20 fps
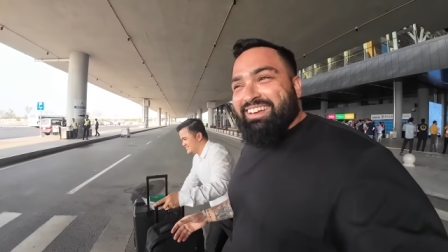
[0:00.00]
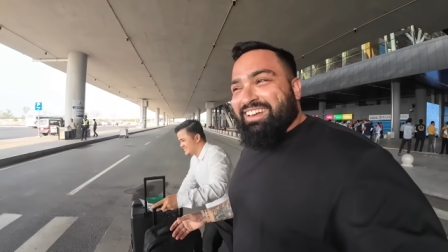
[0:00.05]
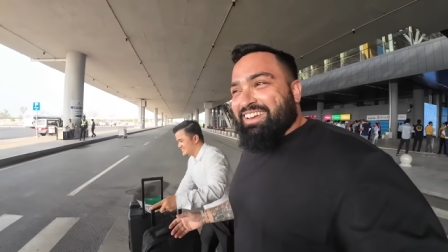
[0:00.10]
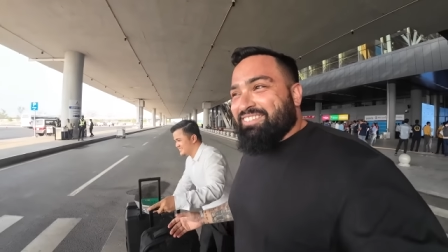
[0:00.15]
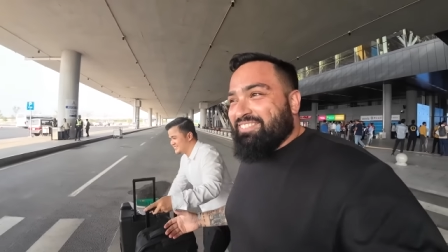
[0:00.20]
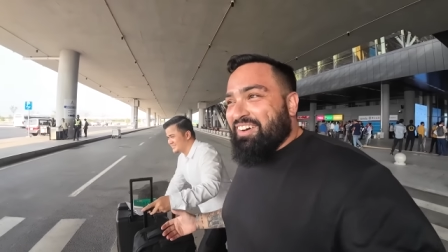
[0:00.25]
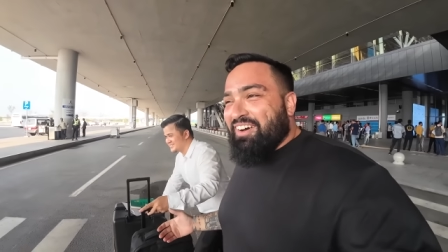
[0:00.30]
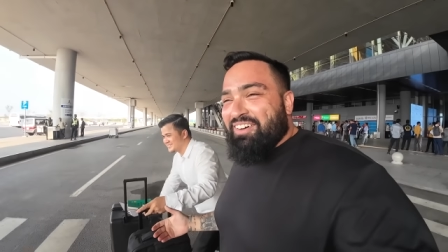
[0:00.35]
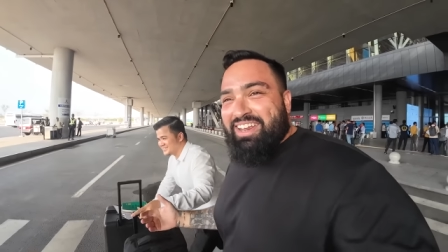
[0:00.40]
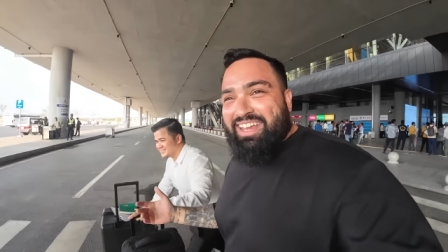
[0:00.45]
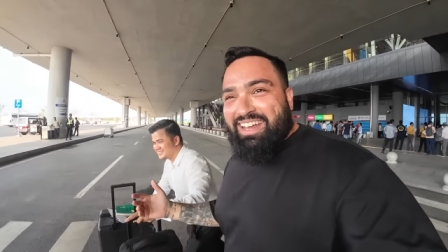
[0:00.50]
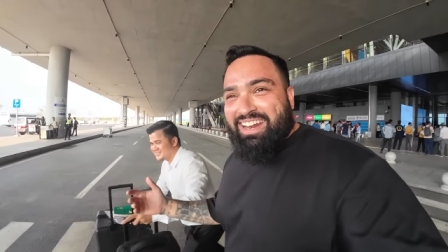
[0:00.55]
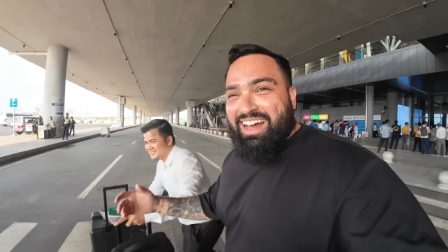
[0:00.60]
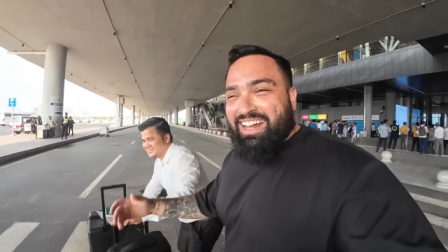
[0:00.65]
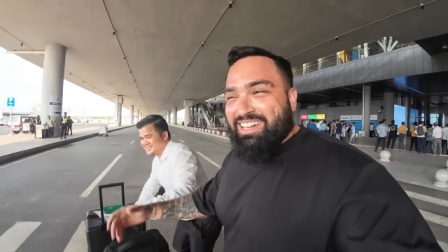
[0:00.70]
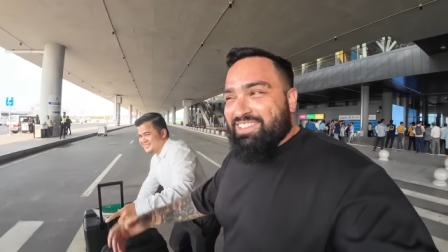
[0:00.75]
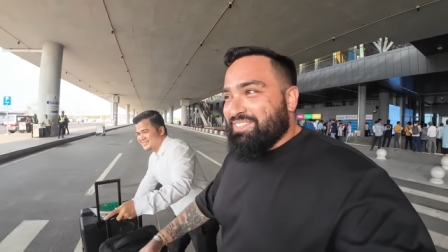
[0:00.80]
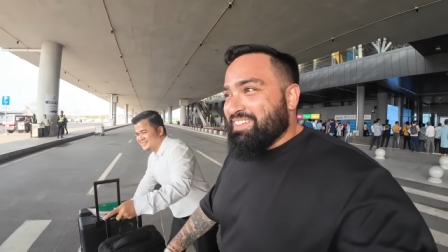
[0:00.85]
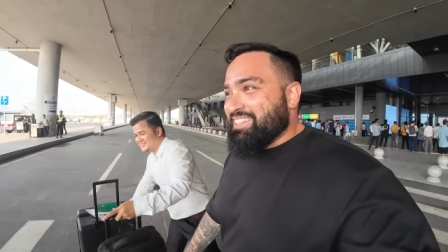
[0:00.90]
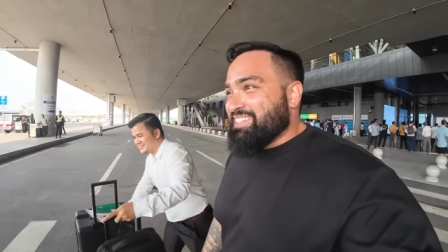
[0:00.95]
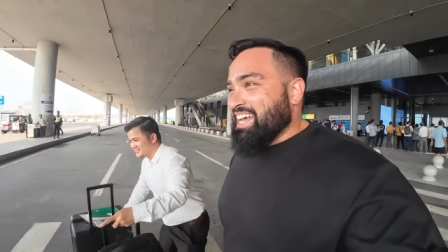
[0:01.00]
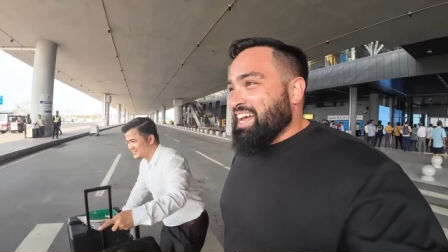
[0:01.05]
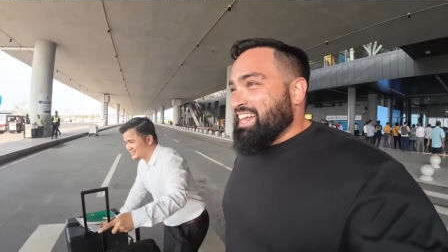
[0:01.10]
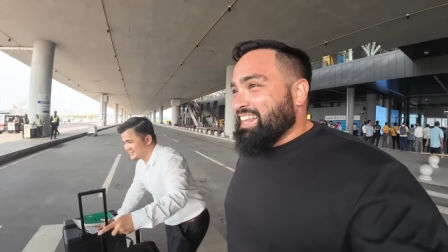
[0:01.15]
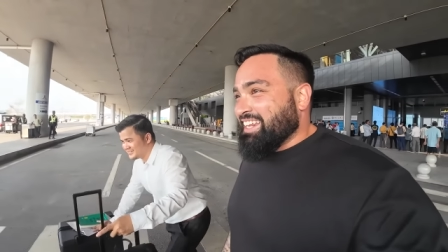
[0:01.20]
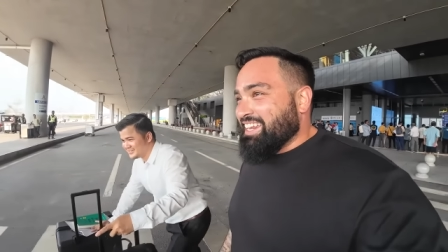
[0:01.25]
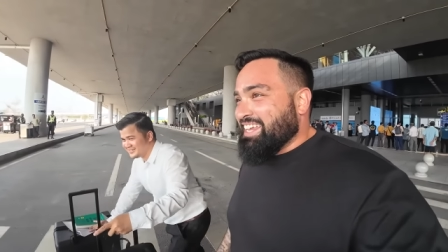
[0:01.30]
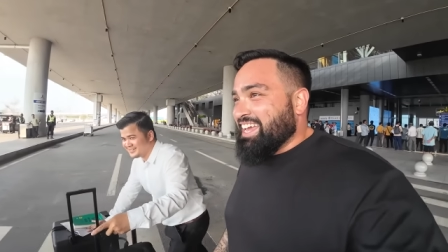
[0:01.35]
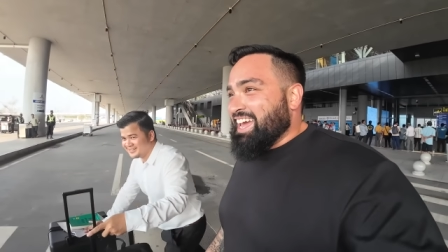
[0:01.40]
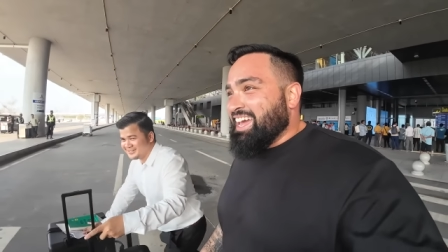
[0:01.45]
Cambodian
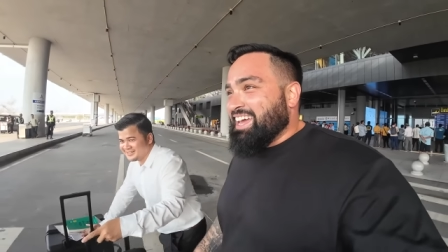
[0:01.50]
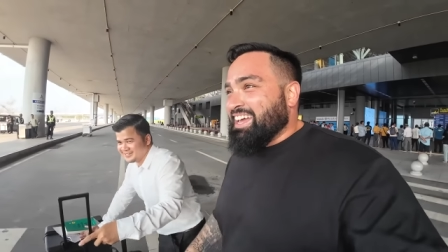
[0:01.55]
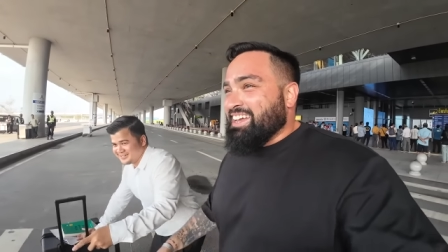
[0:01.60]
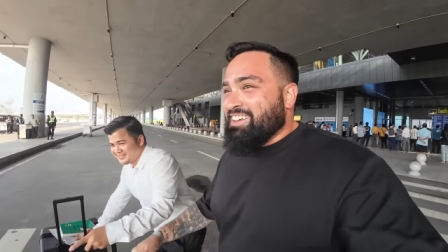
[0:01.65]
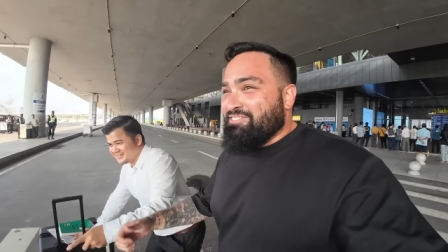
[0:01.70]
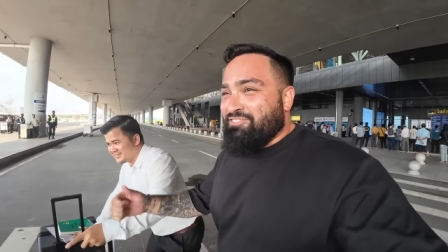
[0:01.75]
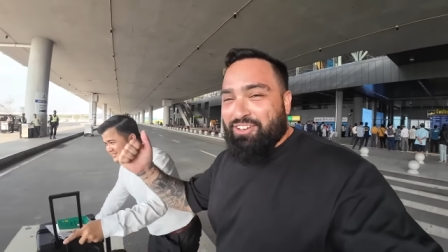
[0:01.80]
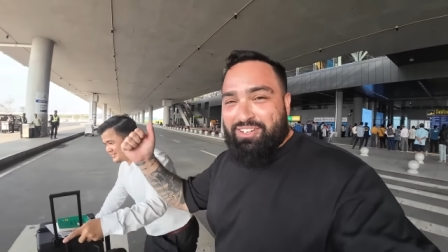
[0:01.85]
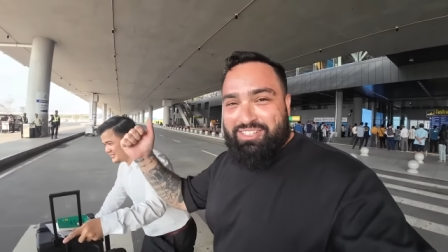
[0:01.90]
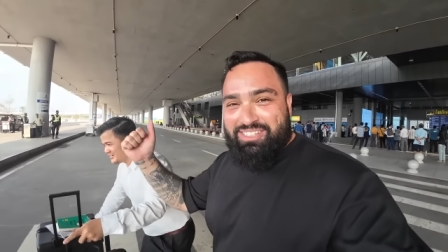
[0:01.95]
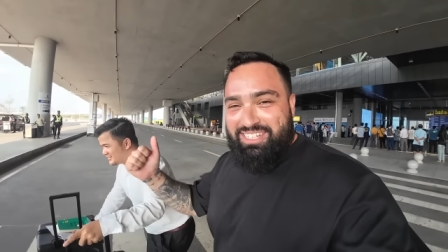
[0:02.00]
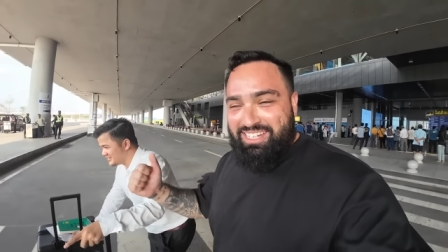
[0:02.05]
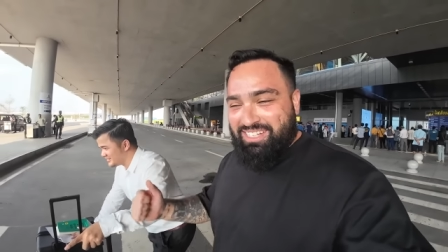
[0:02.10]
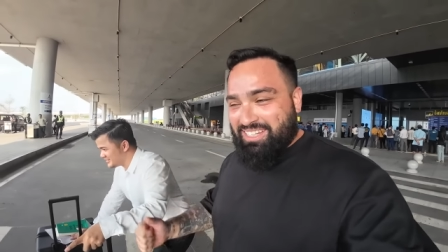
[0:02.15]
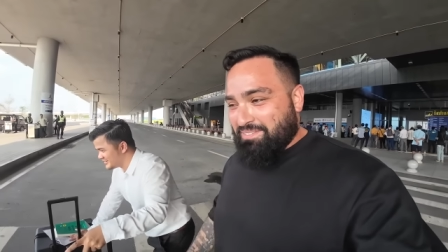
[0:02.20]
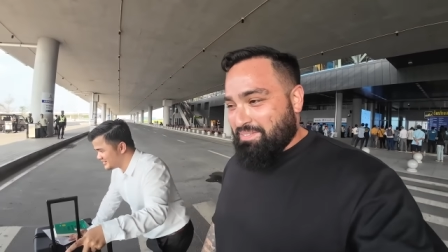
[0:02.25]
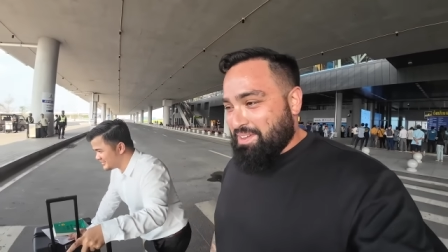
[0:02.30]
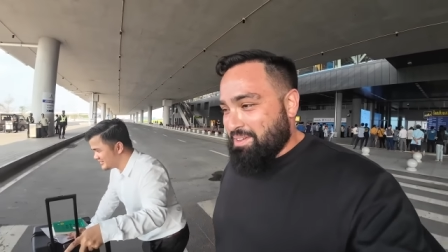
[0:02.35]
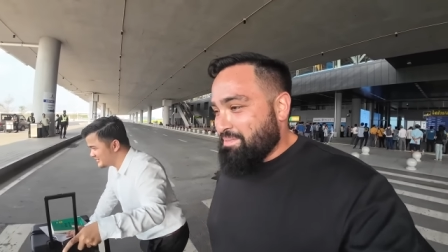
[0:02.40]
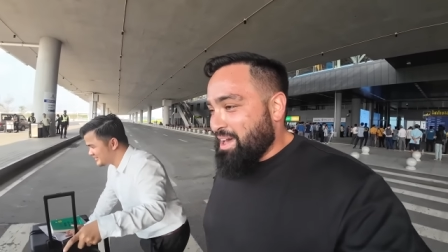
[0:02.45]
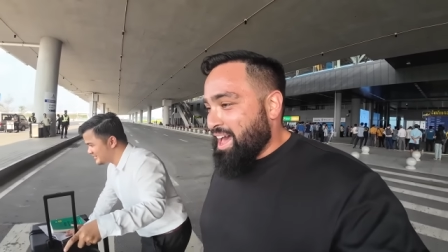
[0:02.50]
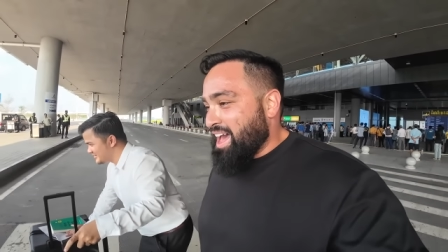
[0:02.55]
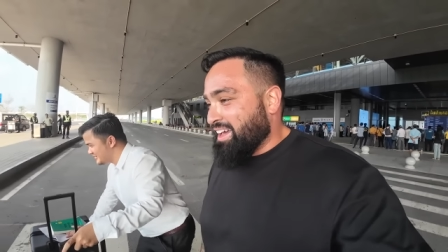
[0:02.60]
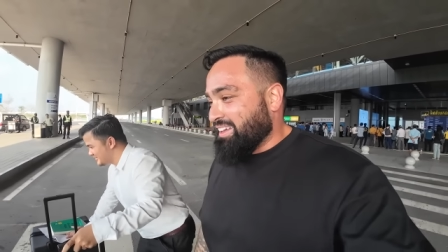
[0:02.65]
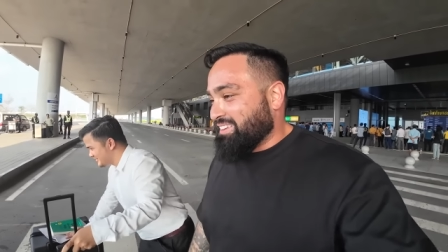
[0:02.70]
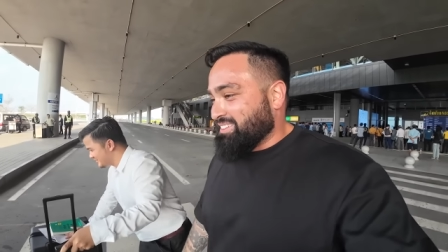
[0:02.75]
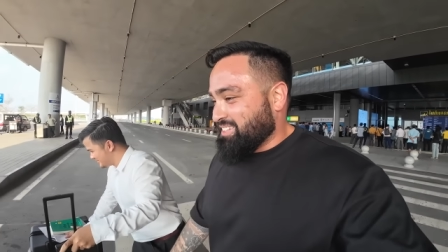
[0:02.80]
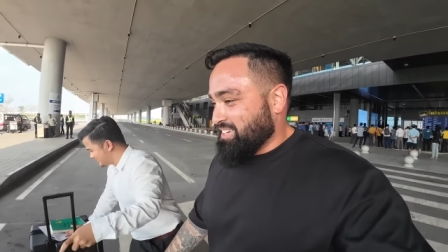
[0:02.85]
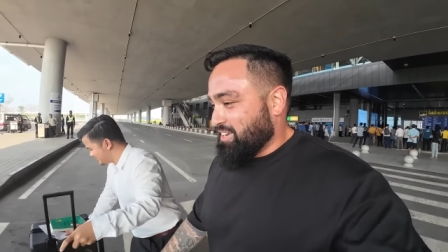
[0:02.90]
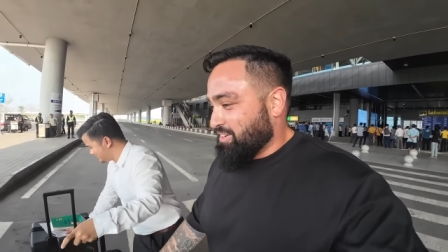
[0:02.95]
hospitality, hey, feels good to be
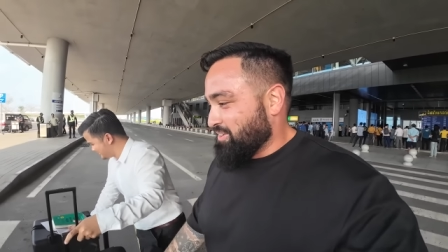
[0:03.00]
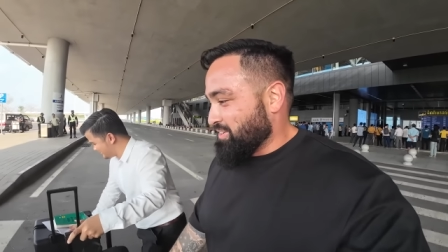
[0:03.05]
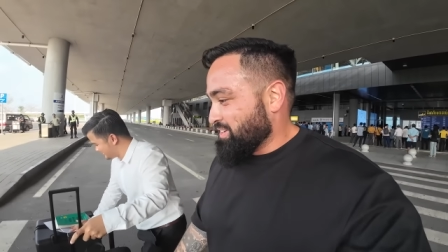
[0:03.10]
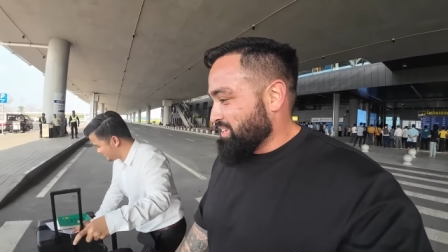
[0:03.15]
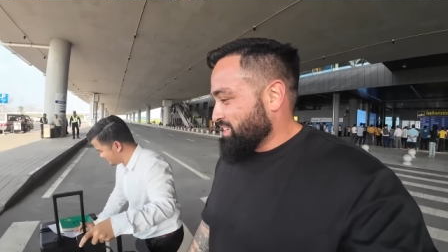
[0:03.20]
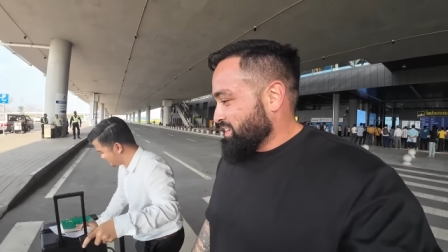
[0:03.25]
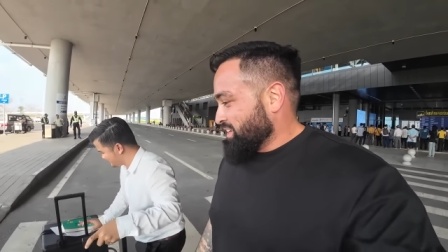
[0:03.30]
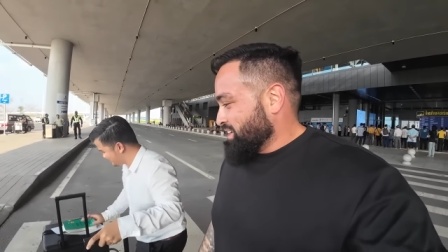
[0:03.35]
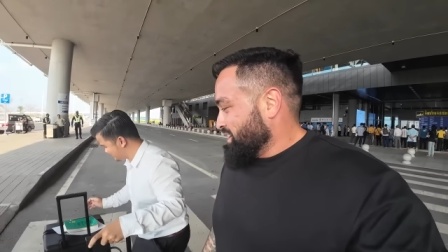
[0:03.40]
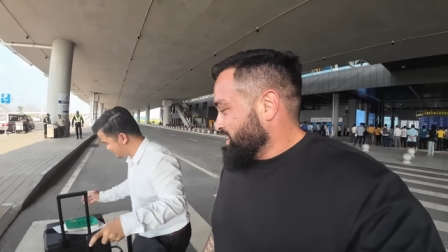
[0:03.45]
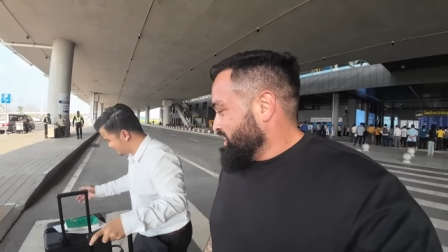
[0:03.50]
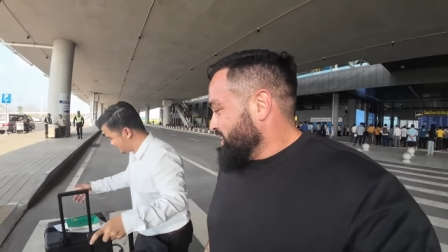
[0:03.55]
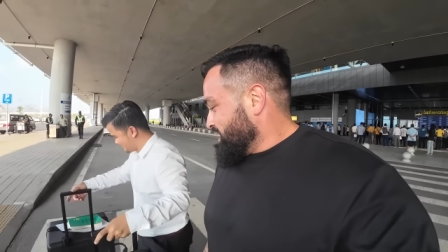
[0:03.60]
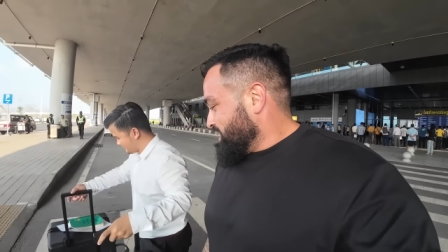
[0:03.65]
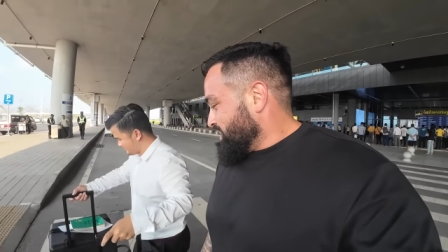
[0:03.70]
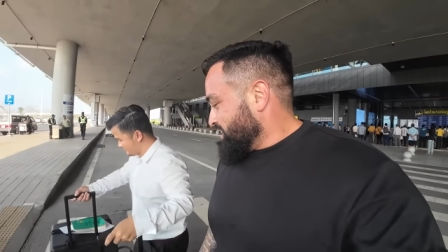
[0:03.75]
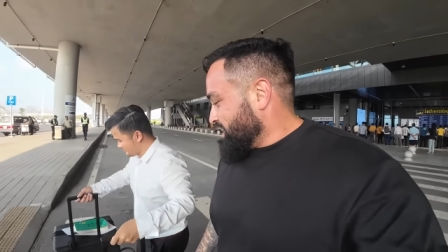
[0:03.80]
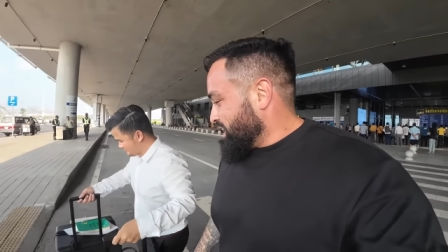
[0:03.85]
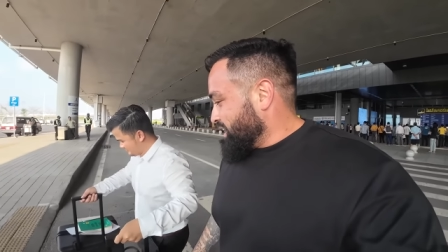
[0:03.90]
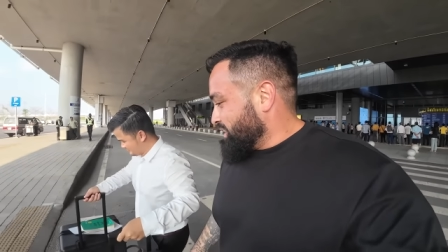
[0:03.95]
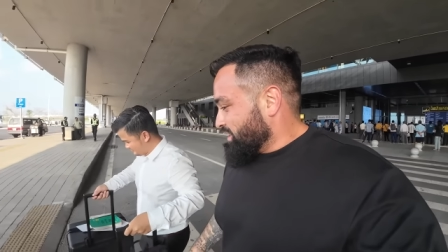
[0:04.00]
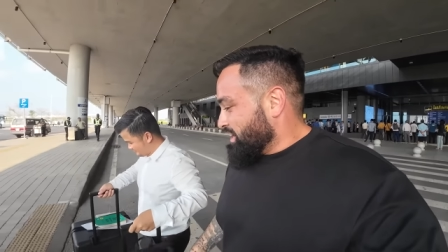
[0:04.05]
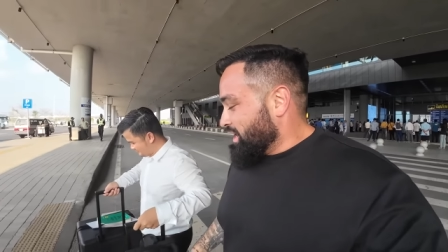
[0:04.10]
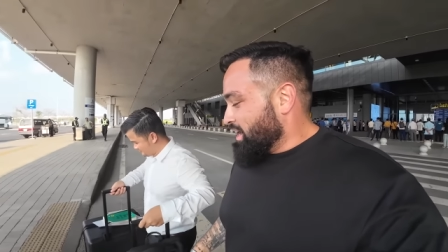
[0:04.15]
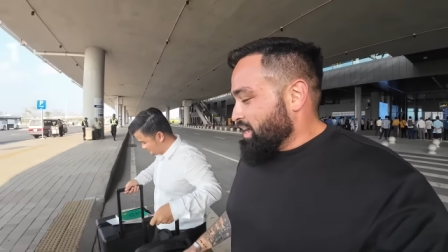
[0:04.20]
back. So, yeah,